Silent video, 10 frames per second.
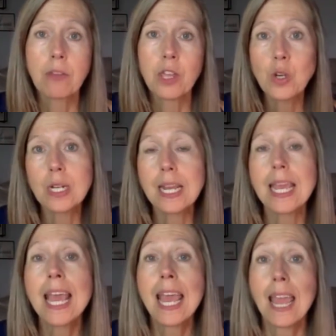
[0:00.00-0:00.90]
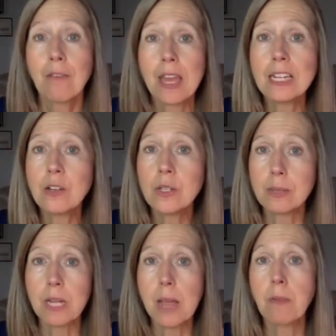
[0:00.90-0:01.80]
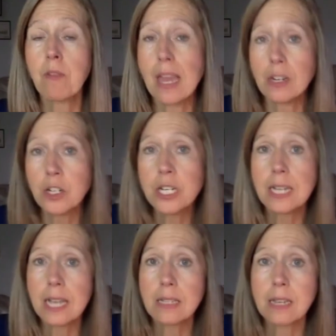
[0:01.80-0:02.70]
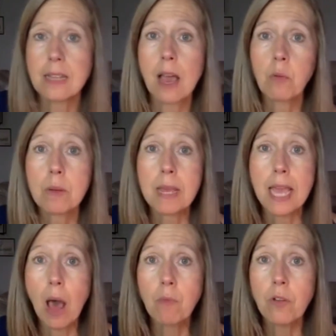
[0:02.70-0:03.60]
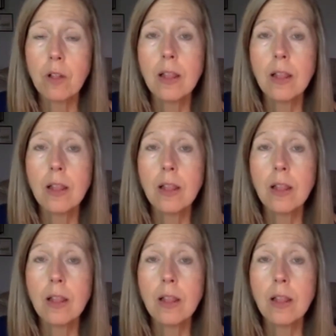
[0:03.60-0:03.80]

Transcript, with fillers: Usually, if they can do some type of energy testing, that would be helpful.